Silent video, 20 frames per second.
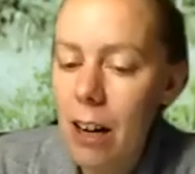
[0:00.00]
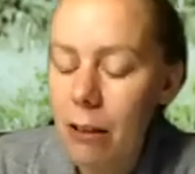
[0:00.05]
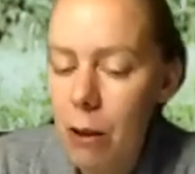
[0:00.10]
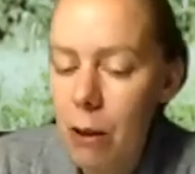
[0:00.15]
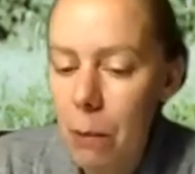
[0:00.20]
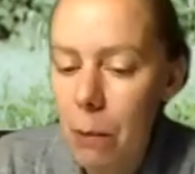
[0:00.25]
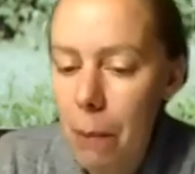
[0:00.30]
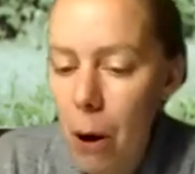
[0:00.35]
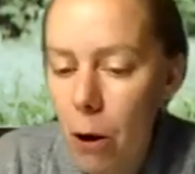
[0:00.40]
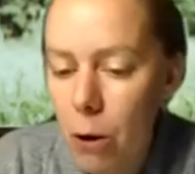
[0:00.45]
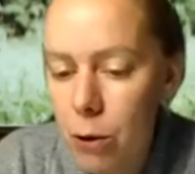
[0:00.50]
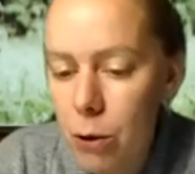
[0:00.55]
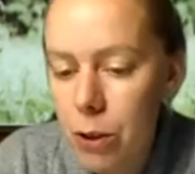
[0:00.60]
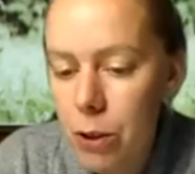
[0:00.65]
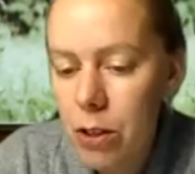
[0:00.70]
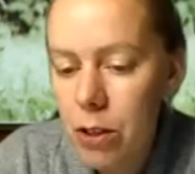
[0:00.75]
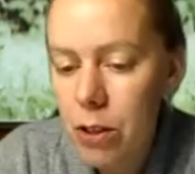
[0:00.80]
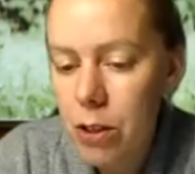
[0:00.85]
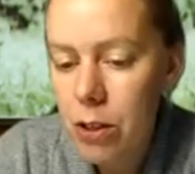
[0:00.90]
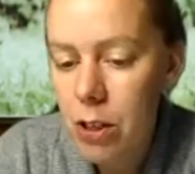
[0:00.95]
of a
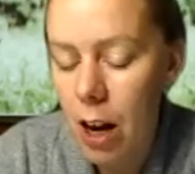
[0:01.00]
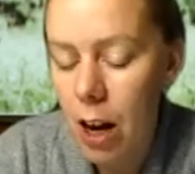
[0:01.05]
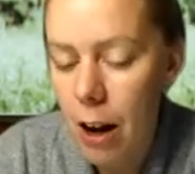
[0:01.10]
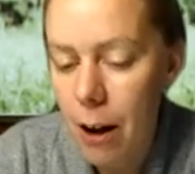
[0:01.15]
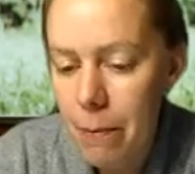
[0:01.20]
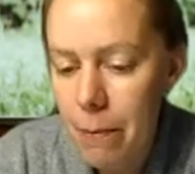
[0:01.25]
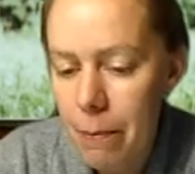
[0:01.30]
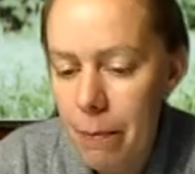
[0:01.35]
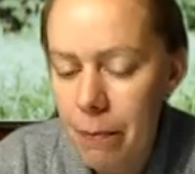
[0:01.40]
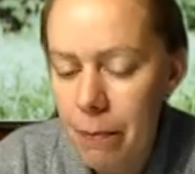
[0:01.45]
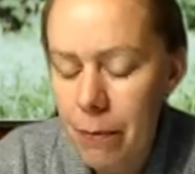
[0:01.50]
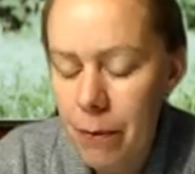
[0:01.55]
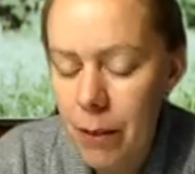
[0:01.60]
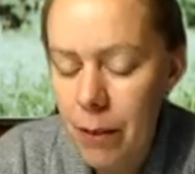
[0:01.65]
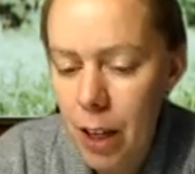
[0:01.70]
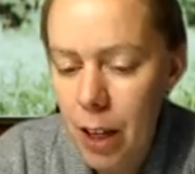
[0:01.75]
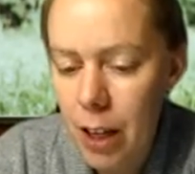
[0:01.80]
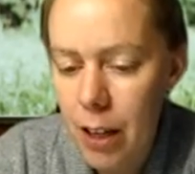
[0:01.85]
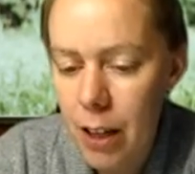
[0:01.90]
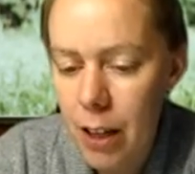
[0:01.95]
post
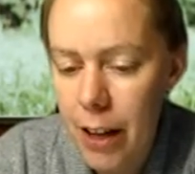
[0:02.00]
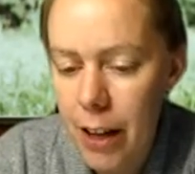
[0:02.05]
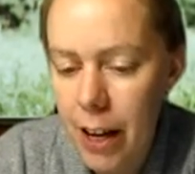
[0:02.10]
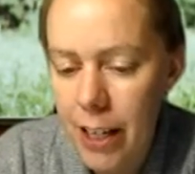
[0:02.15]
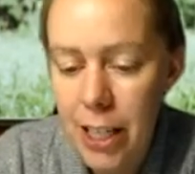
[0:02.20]
that